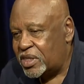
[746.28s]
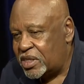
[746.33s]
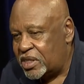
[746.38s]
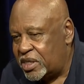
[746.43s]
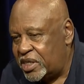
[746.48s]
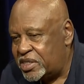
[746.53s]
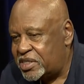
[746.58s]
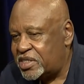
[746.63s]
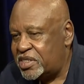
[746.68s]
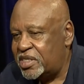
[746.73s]

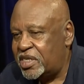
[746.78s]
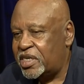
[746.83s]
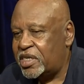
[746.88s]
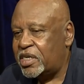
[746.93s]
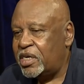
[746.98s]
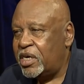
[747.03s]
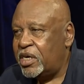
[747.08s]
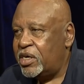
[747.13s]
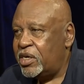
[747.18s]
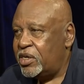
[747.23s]
listening
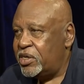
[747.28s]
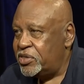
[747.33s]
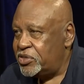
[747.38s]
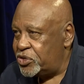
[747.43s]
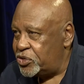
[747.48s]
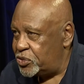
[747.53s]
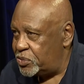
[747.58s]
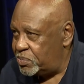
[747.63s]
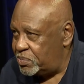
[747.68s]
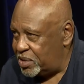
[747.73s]

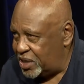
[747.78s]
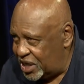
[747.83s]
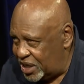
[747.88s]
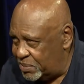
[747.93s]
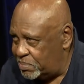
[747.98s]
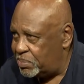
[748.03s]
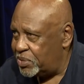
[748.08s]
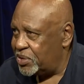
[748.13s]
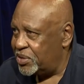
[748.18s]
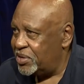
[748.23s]
to uh,
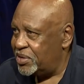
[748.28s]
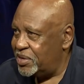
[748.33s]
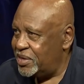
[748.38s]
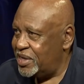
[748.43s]
people.